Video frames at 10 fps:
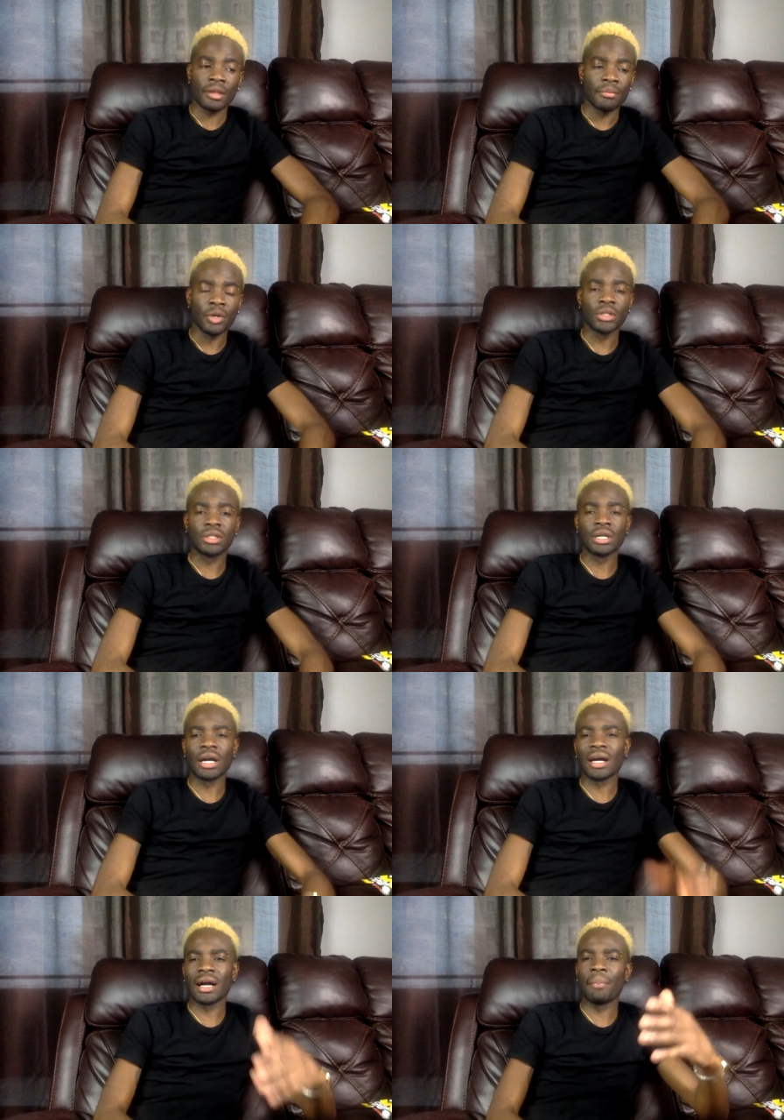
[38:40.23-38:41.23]
But
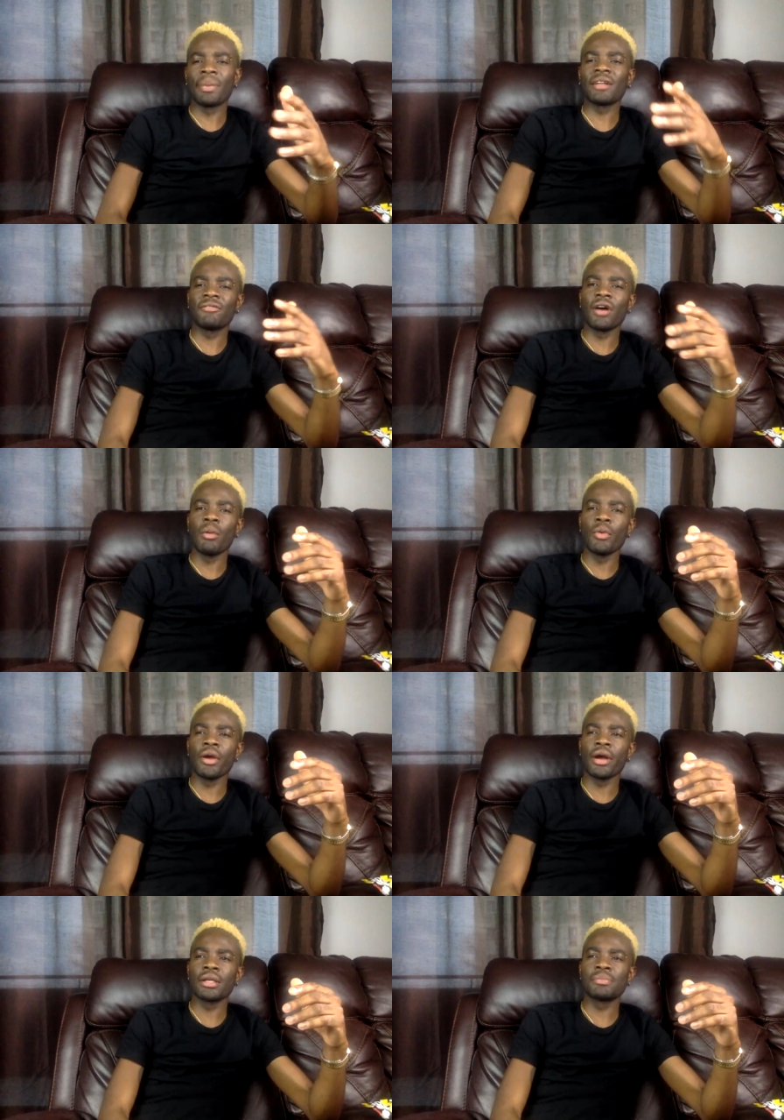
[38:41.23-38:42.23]
a, a platform
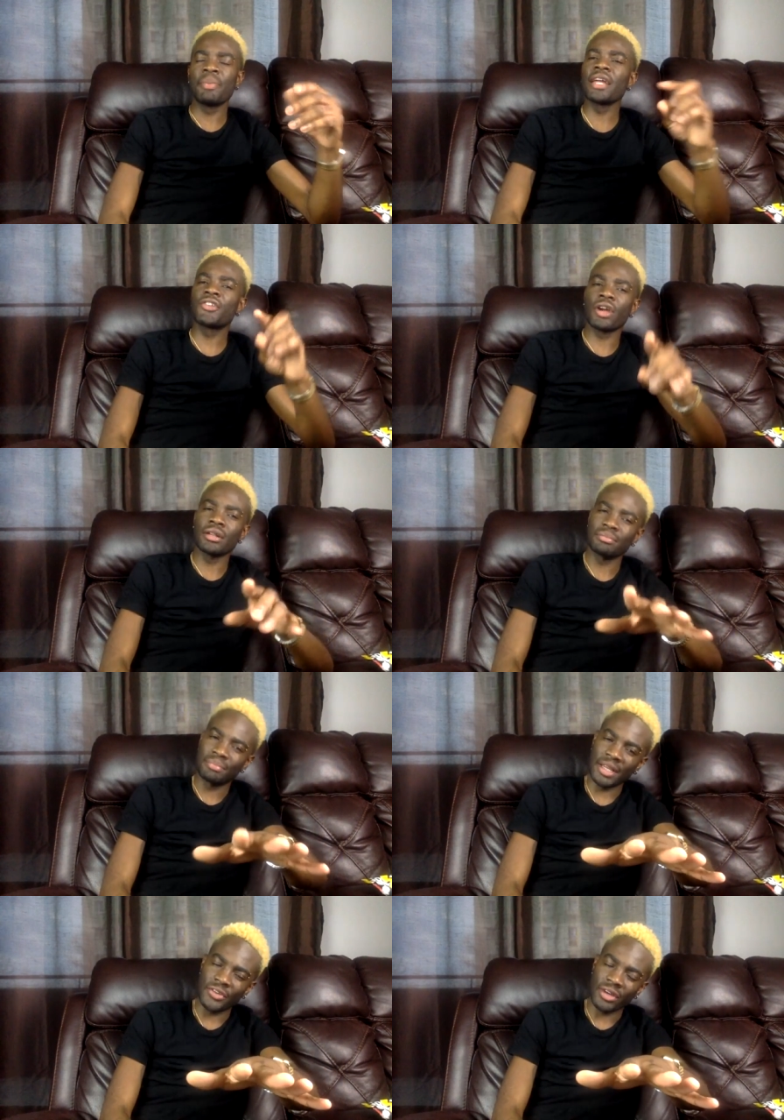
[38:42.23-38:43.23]
whereas Patreon,
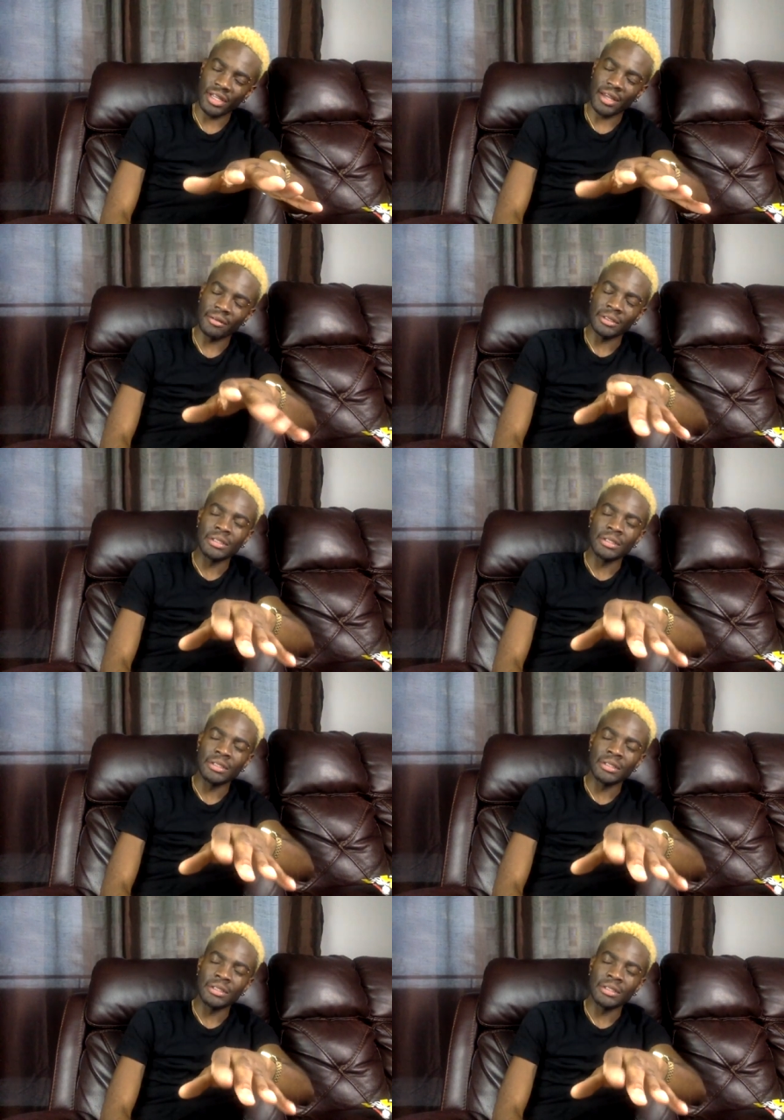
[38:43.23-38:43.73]
Patreon, yeah,